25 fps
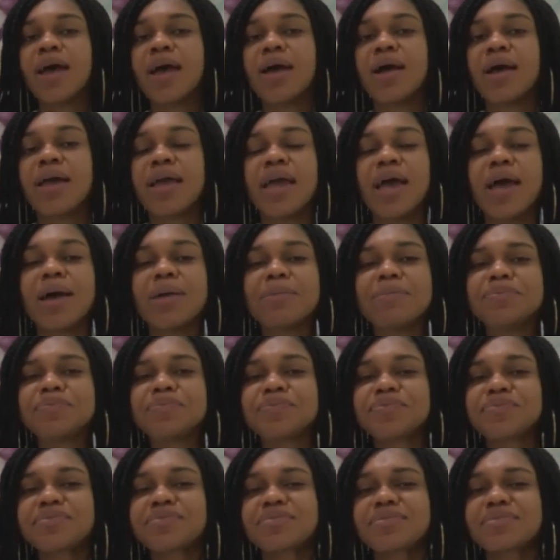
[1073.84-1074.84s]

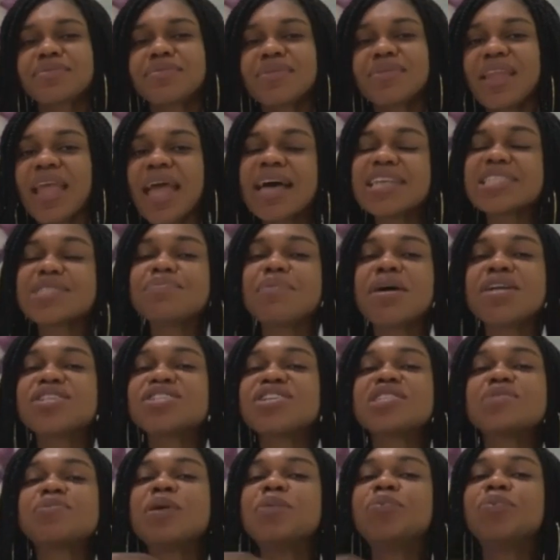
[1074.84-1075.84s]
um, as much
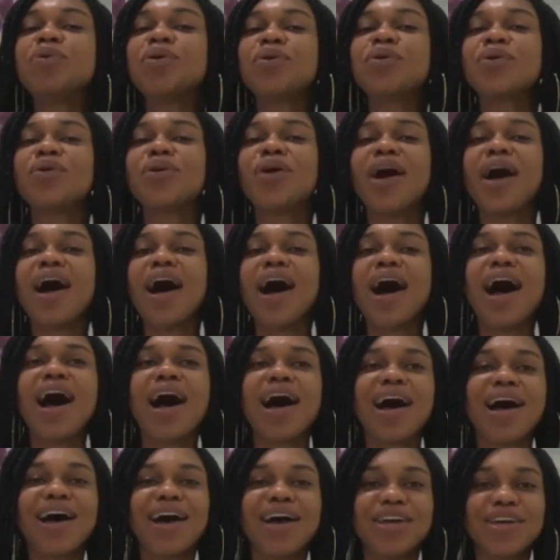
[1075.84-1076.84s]
as people
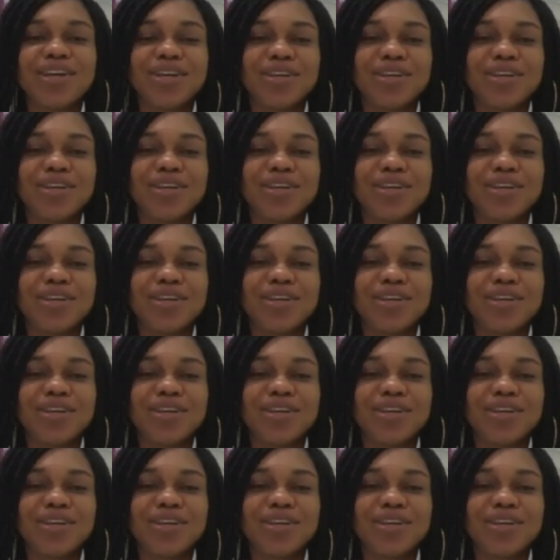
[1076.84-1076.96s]
are